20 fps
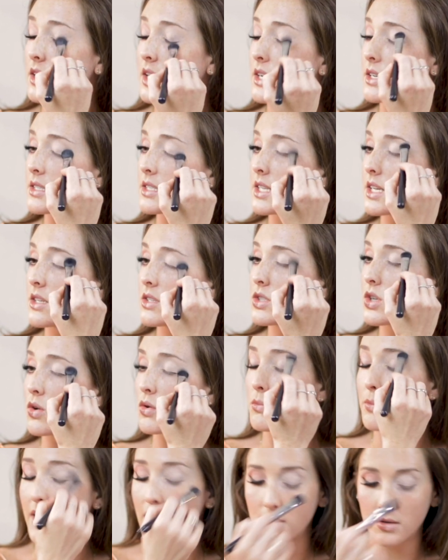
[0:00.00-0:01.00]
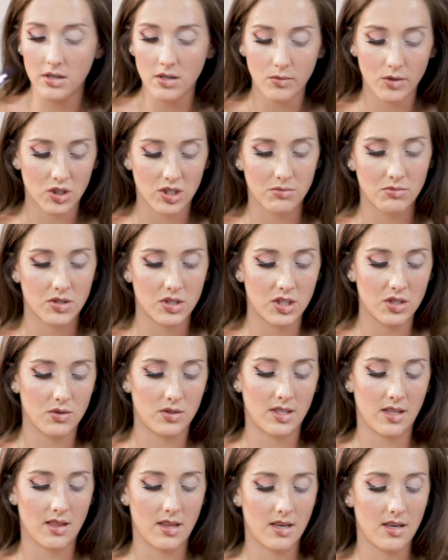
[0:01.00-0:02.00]
like skin tone powder, which I'm just
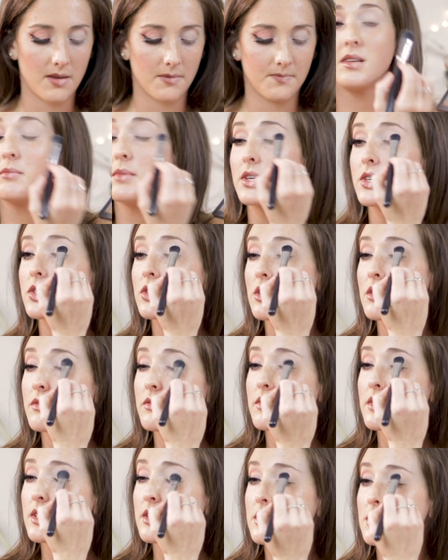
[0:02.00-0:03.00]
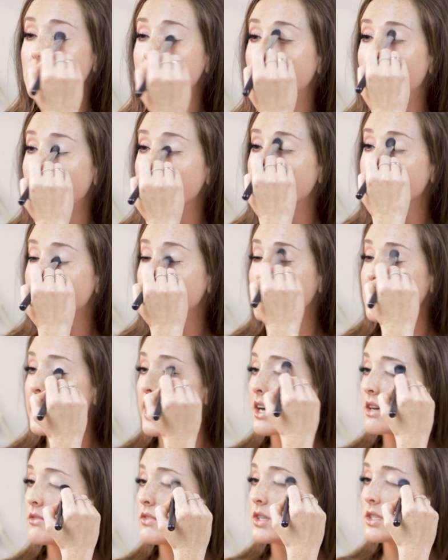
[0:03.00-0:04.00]
using the mixture of these two colors in the
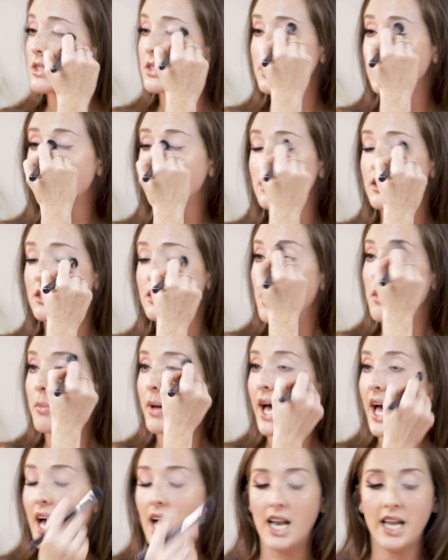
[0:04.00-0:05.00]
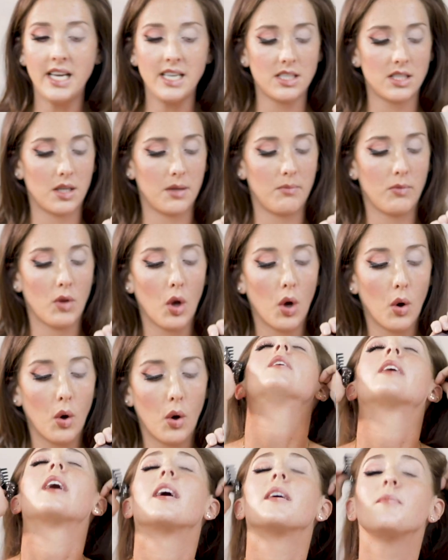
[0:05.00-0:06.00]
Kat Von D palette.
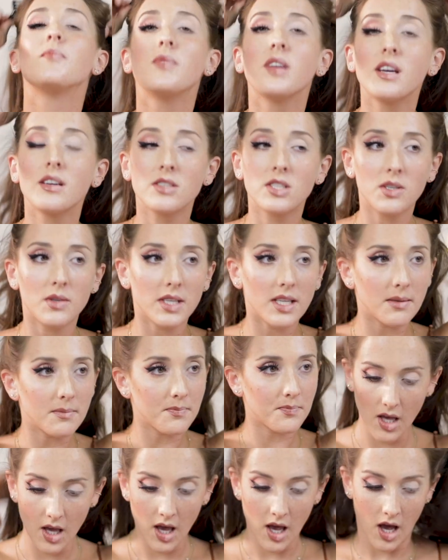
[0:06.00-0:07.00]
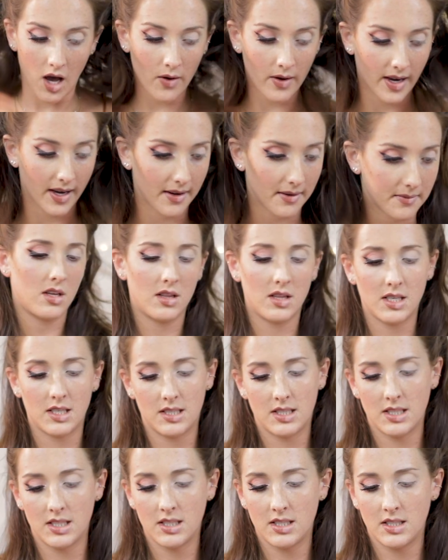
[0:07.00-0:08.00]
Okay, here's what's going on. Okay,
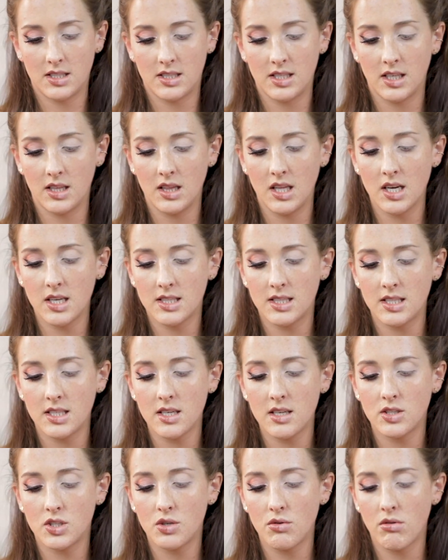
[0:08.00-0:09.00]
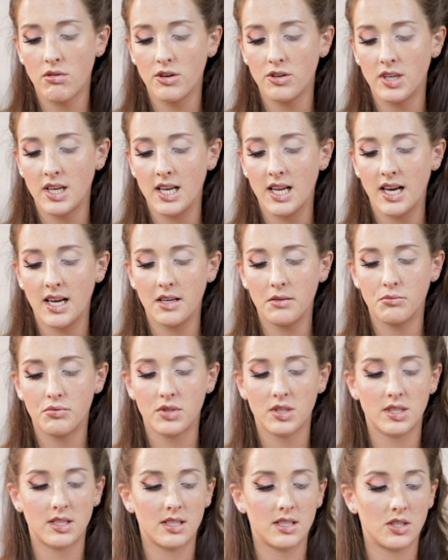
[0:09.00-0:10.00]
this is a Luxie 239
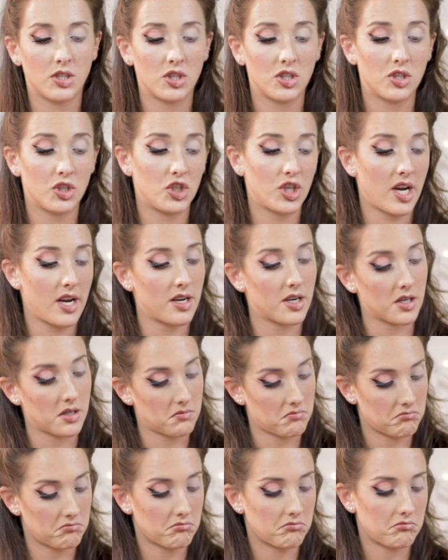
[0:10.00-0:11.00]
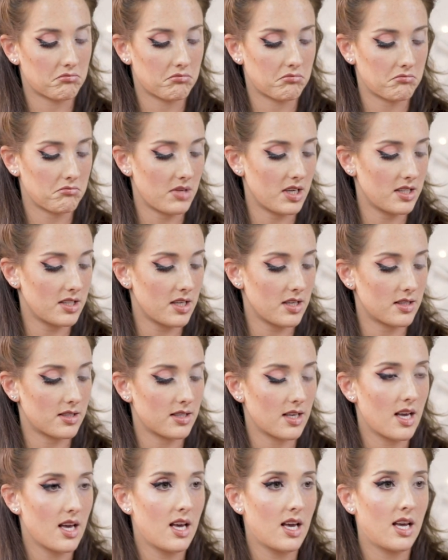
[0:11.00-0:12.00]
Precision Shader. Makes sense.
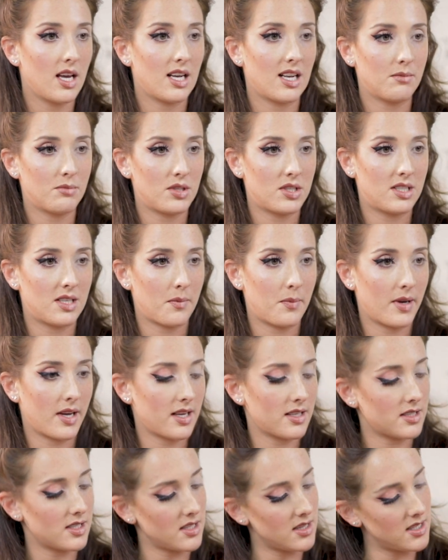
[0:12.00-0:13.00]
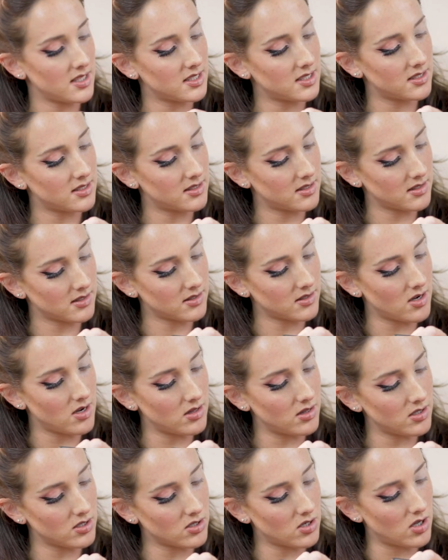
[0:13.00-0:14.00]
And I'm just dipping into this
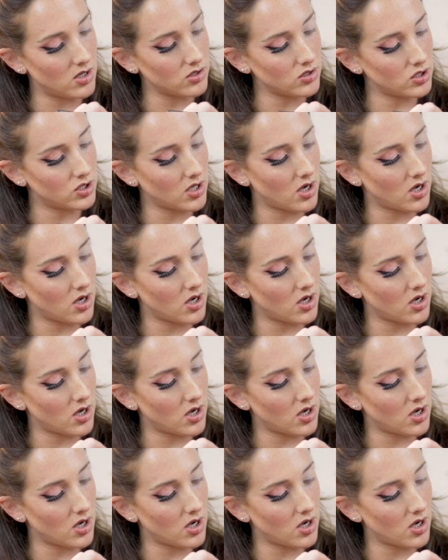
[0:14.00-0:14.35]
color called